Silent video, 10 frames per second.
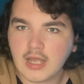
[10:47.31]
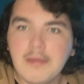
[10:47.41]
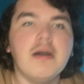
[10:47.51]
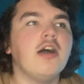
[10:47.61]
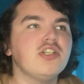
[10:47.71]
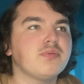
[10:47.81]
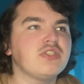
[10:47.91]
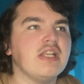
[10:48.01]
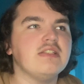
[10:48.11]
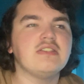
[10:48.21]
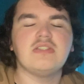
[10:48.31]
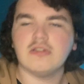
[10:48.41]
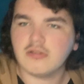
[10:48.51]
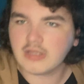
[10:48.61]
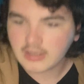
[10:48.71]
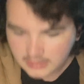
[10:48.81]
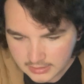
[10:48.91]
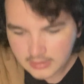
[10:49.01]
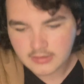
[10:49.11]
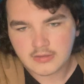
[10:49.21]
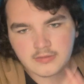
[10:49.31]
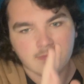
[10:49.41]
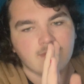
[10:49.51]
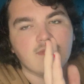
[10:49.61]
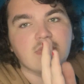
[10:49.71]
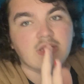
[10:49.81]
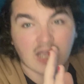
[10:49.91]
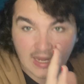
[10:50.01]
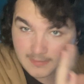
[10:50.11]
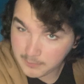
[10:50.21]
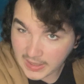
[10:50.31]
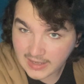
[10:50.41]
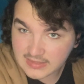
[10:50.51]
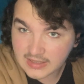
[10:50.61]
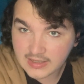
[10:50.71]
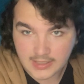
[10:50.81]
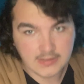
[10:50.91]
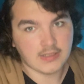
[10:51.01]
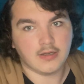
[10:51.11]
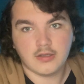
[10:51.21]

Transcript: I'm 100% still, I back that idea.